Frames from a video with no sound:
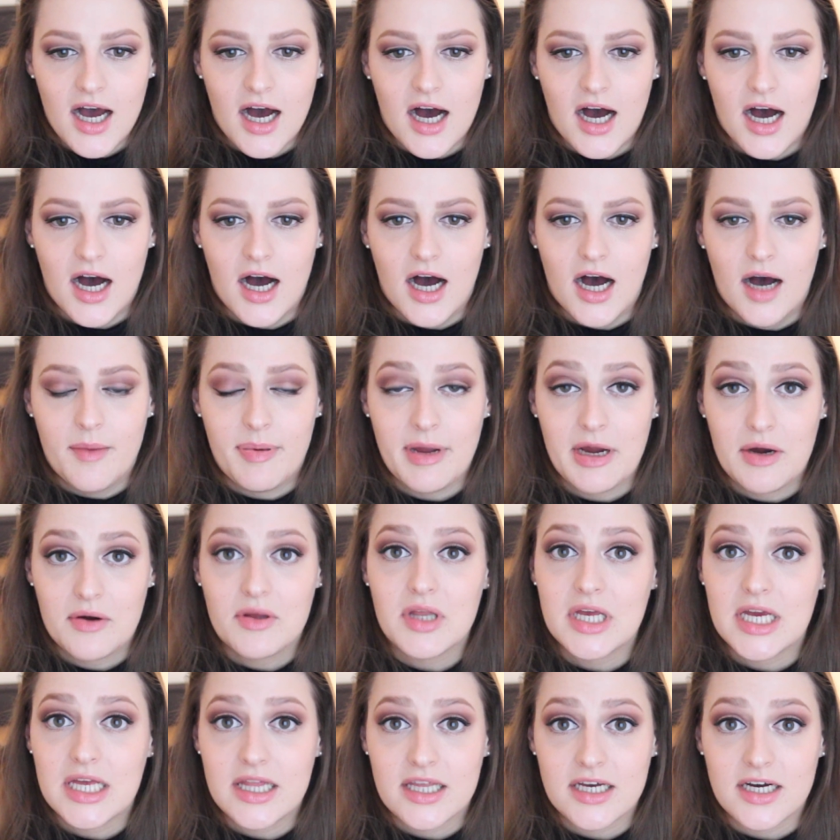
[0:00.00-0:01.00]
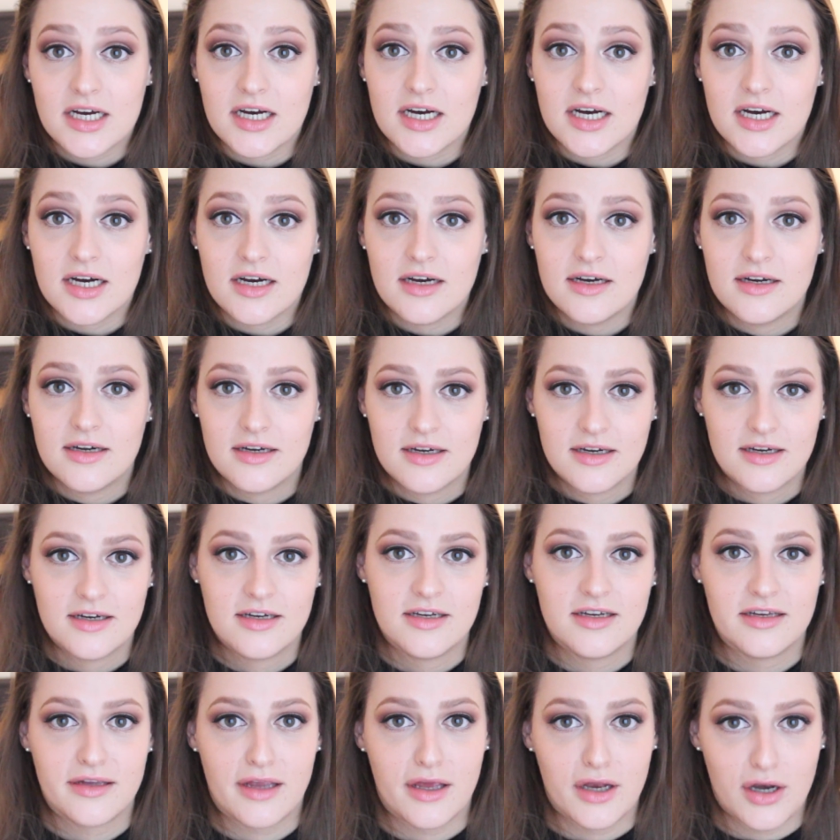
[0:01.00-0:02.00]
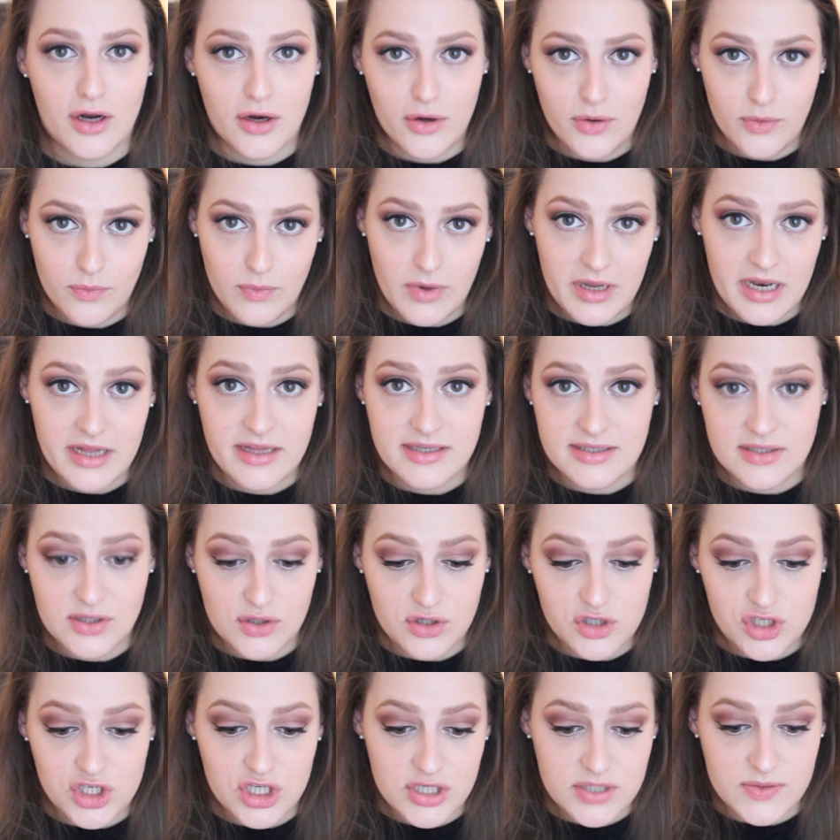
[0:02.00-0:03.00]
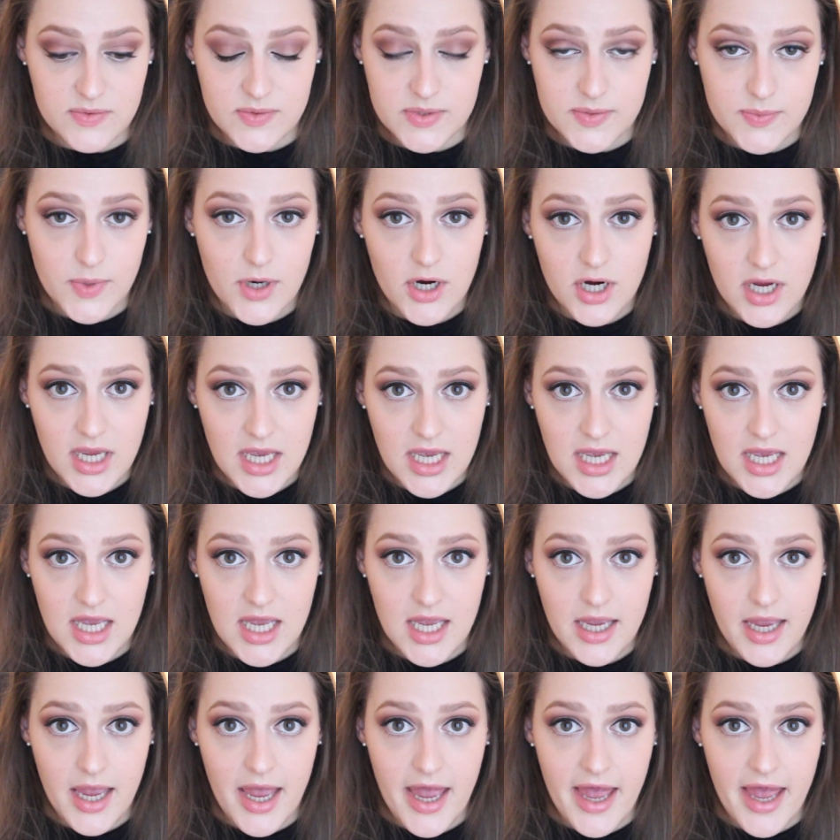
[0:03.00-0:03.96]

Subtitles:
Apparently one of the surgeons was working,